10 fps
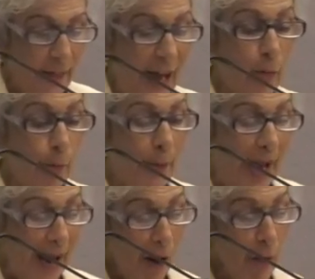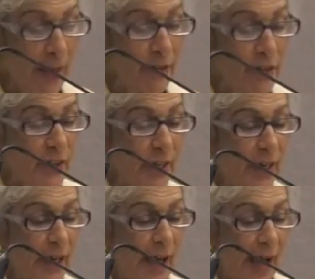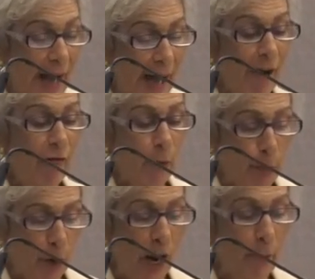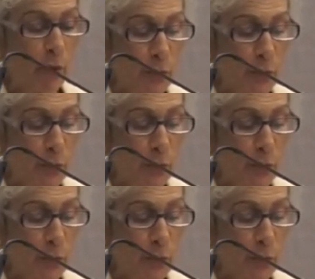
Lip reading: that parents have the prime